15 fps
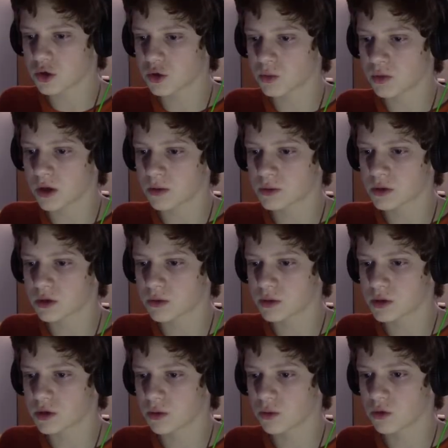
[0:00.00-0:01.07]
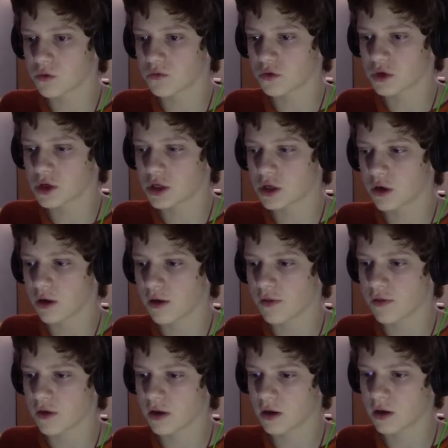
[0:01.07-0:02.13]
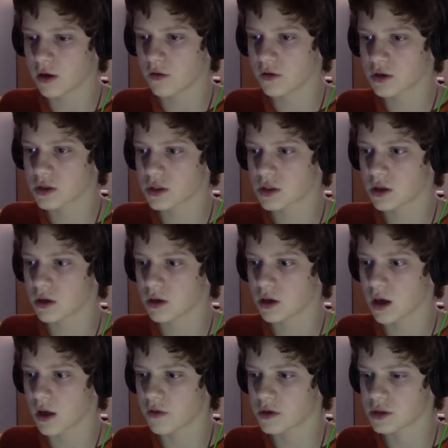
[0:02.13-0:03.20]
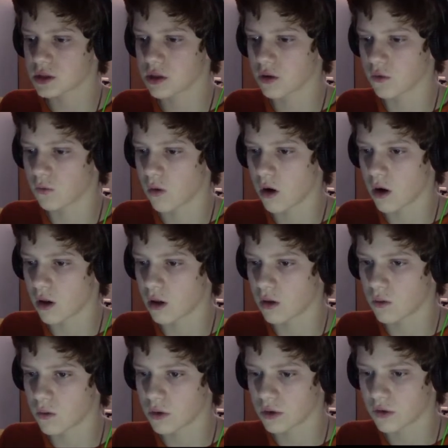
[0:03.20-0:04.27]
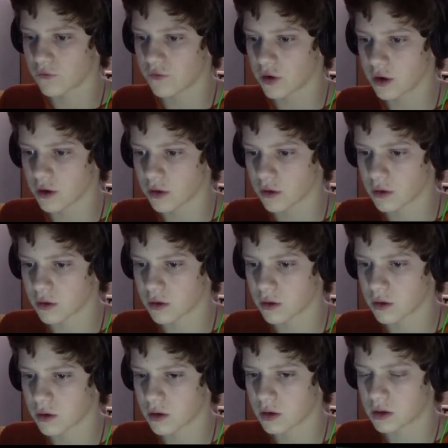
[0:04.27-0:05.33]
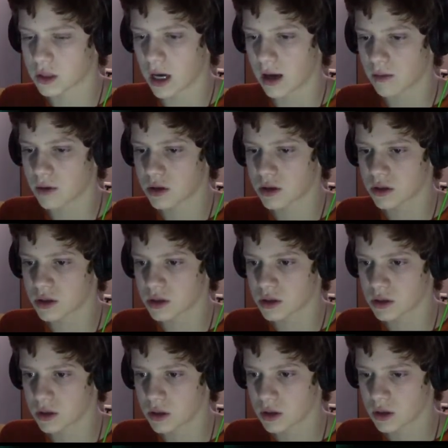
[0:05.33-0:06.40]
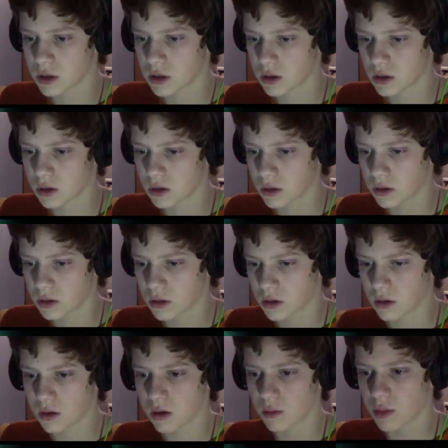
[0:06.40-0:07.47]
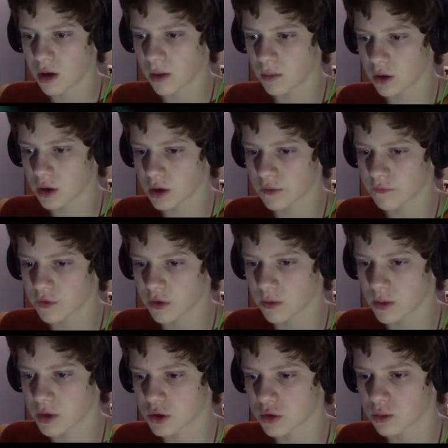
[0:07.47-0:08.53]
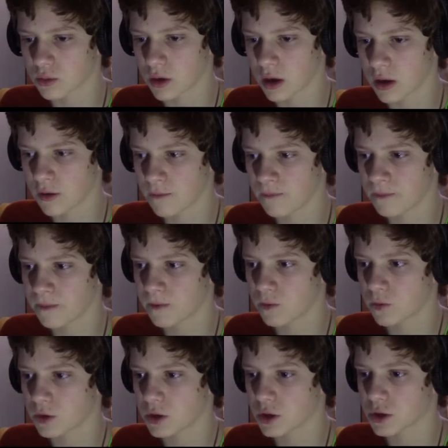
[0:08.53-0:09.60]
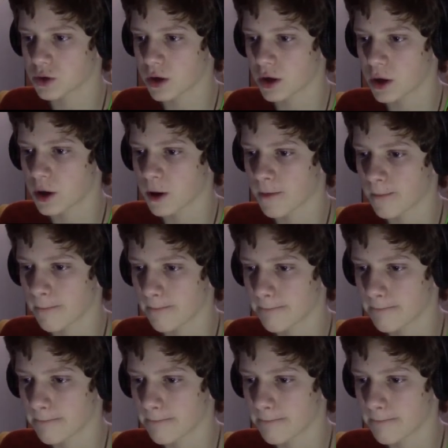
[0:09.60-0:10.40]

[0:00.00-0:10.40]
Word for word: mushroom biome is gonna be somewhere over here, I think. And this is the yeah, this is the wall where you find all the diamonds. But I'm looking for the mushroom biome, which is right here.